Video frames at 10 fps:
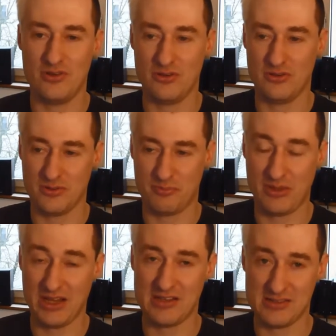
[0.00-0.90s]
you you
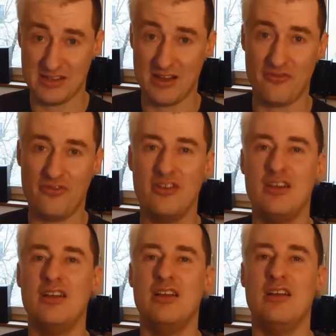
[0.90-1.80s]
pick stuff
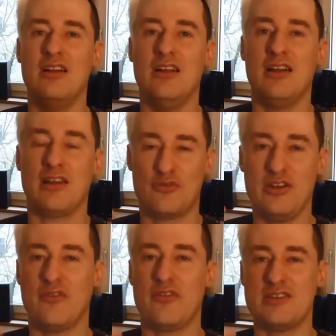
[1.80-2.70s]
like three
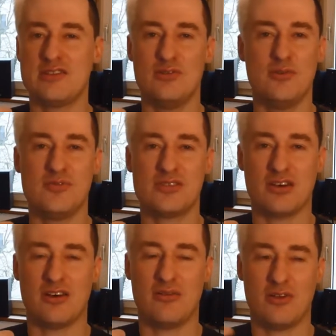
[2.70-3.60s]
of these loops, uh,